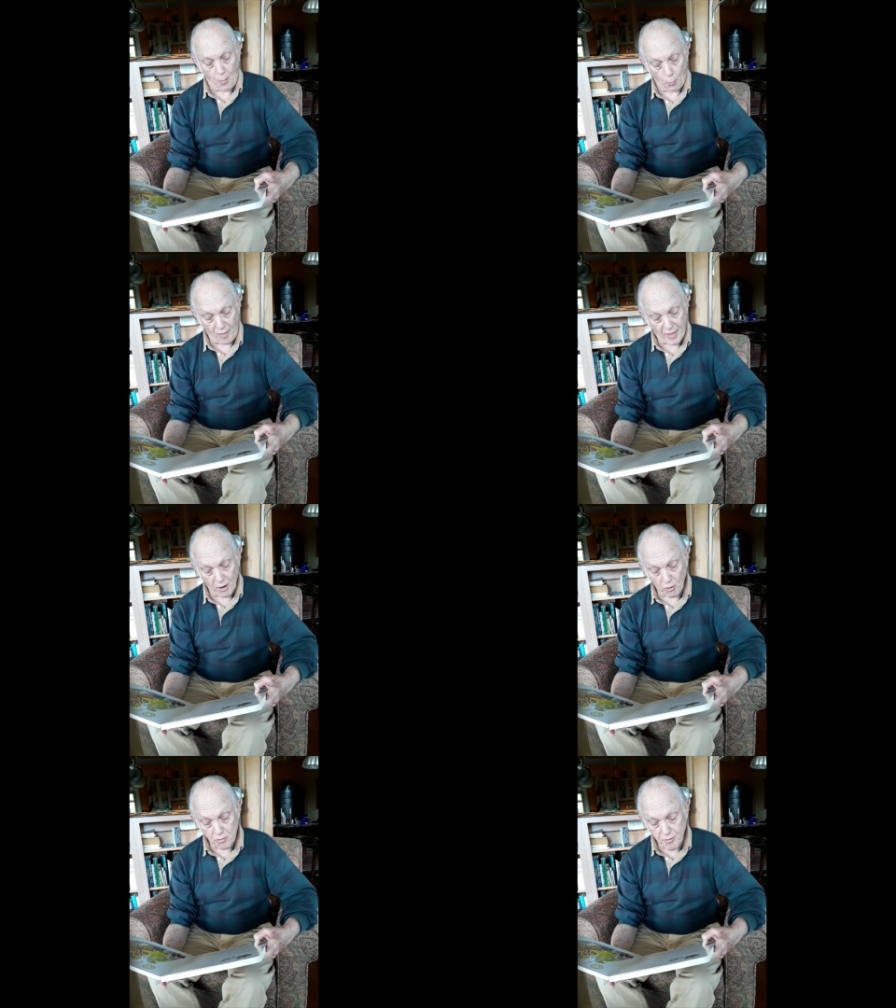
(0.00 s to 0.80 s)
When they
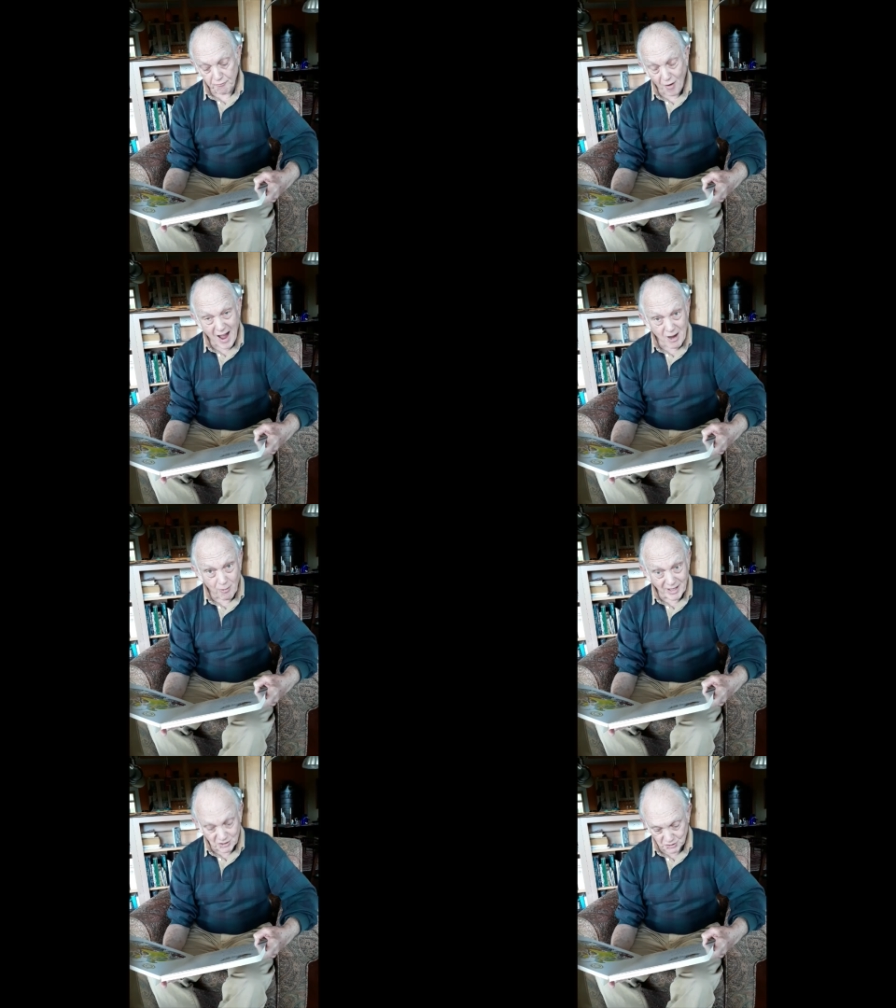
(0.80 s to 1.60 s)
heard the fire
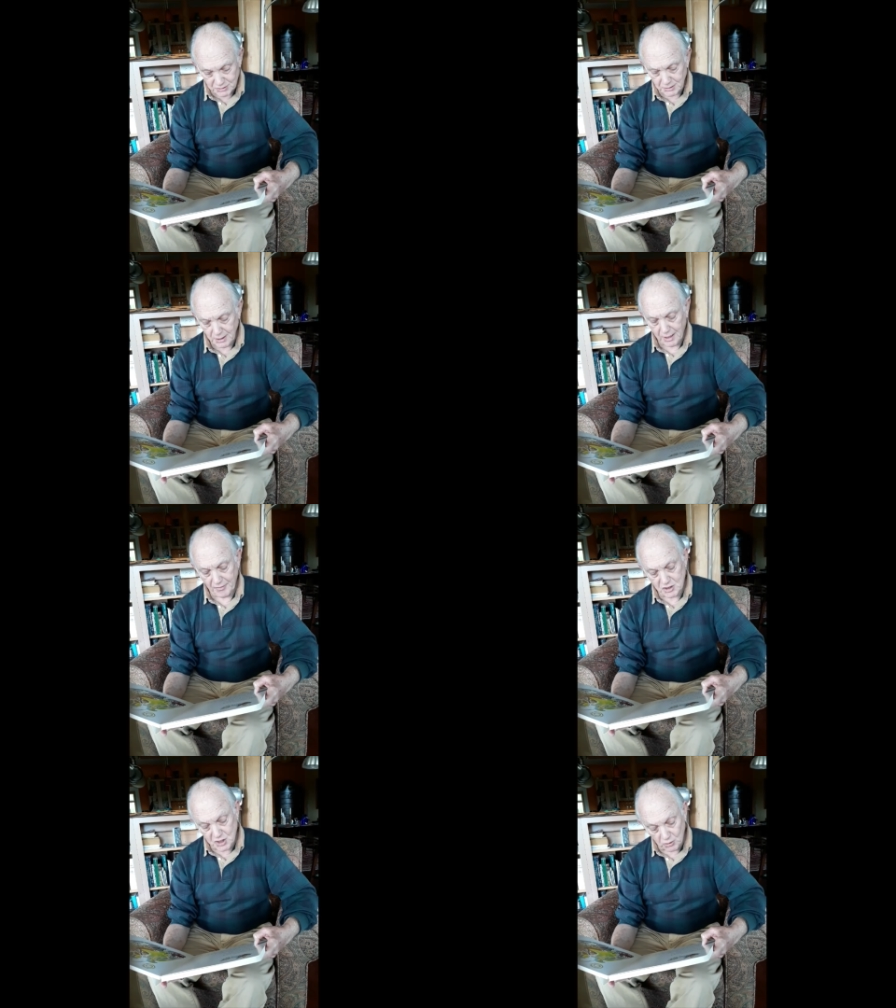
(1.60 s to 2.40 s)
engine, the
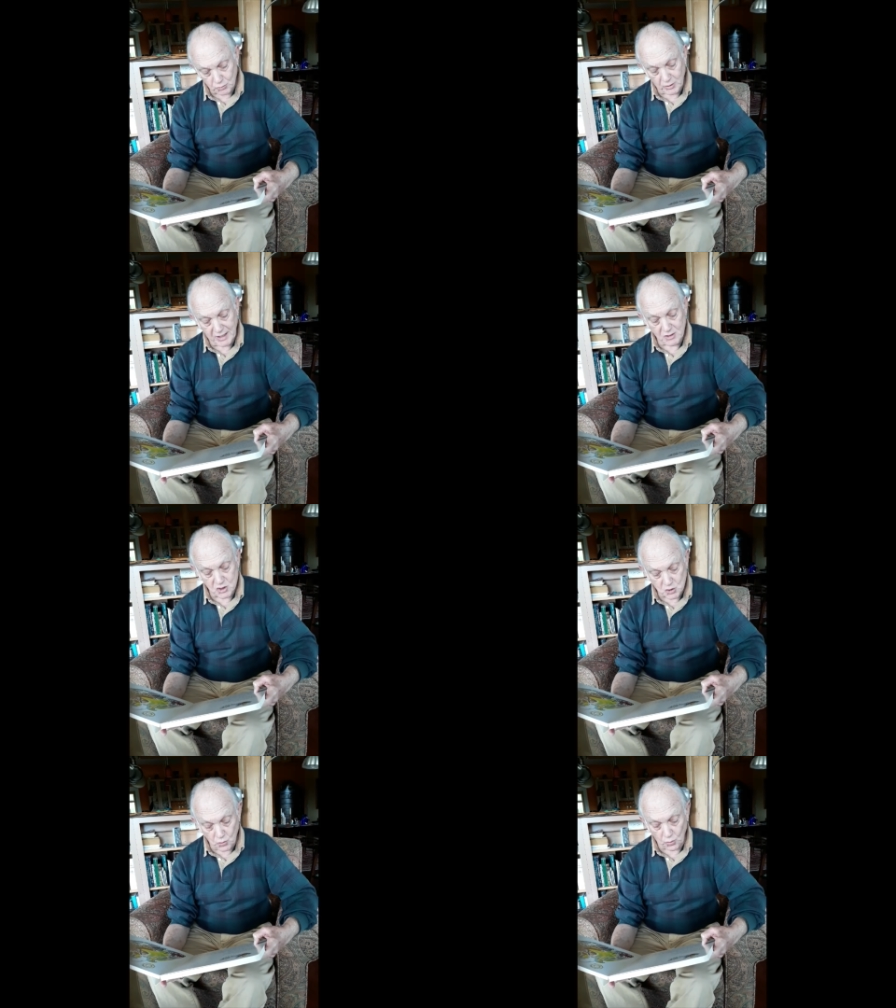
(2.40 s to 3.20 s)
children in the
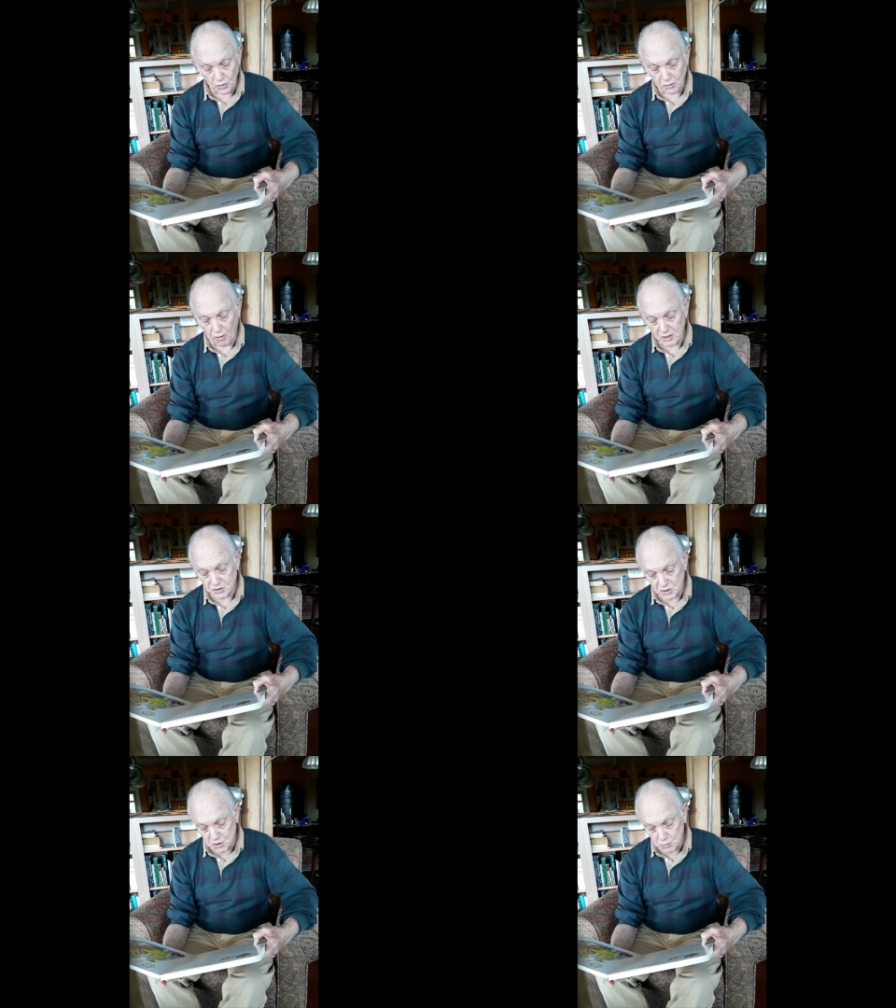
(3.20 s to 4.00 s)
school across
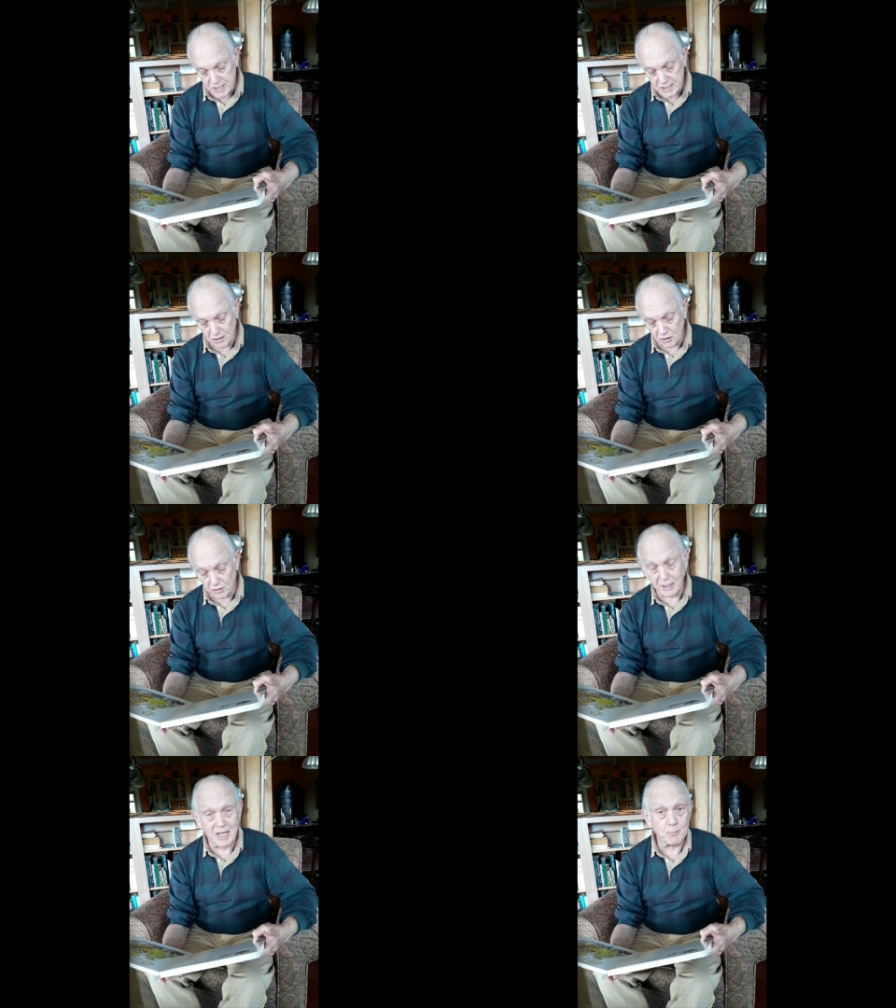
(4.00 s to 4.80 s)
the street
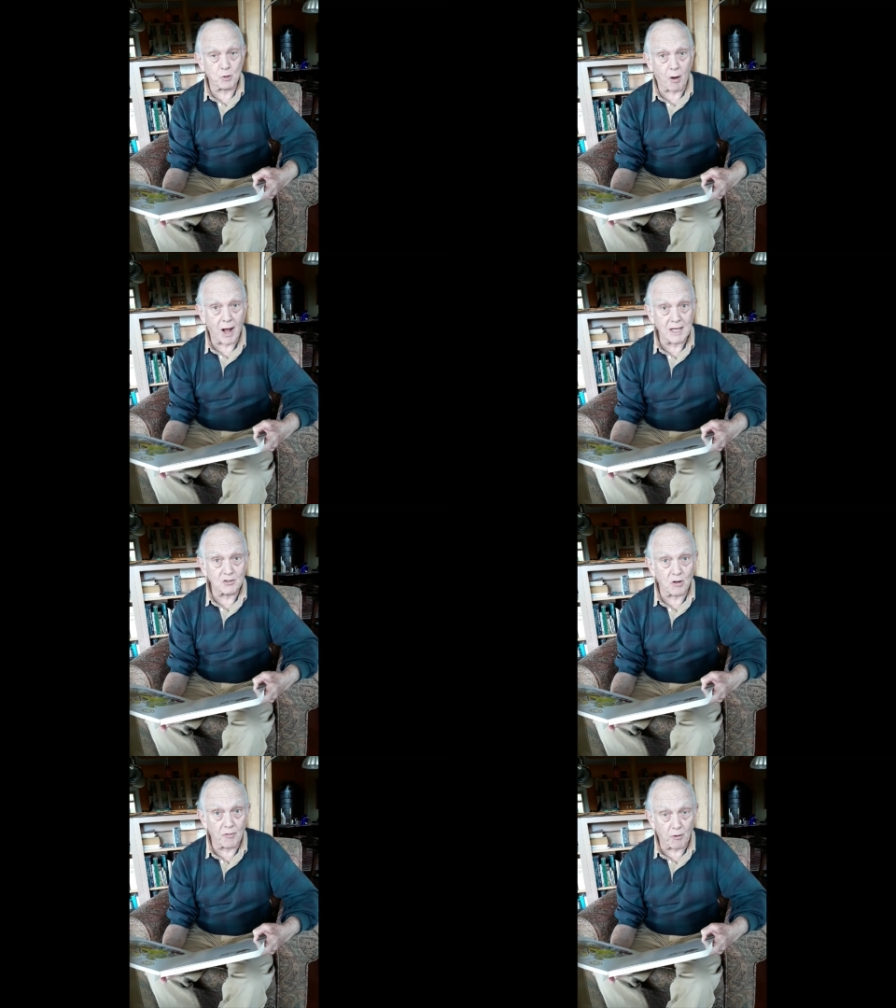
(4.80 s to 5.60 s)
couldn't keep their eyes
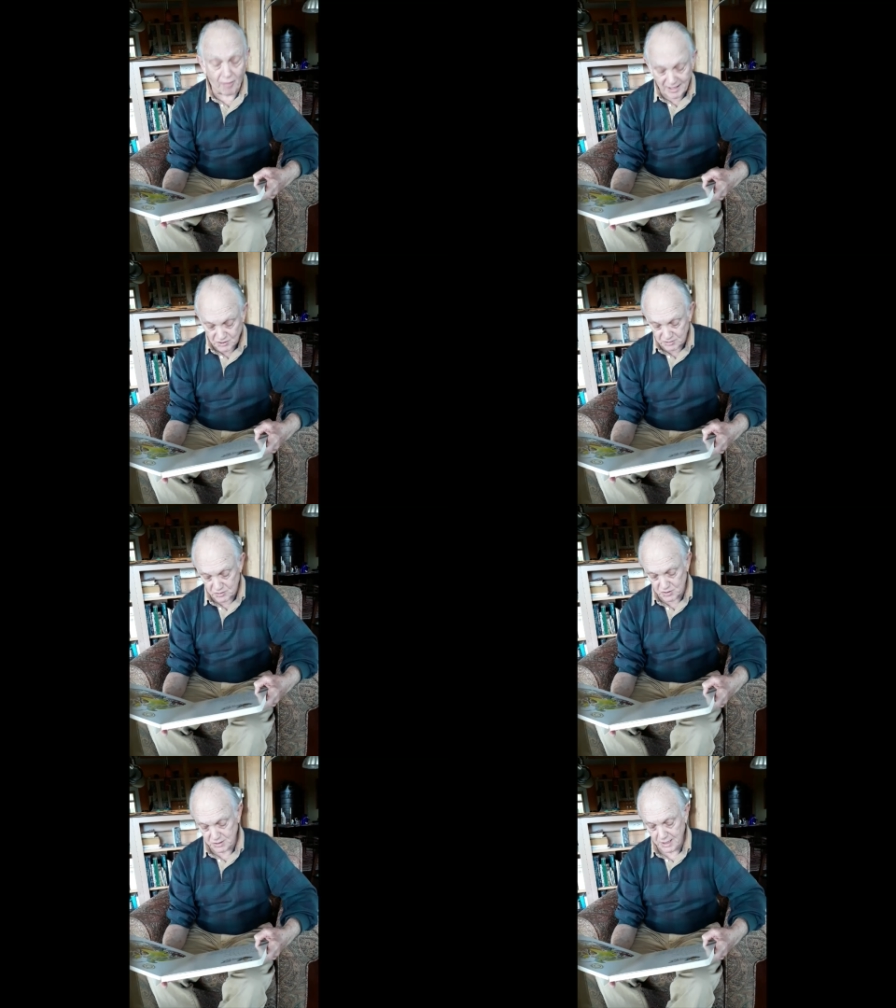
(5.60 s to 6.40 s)
on their lessons.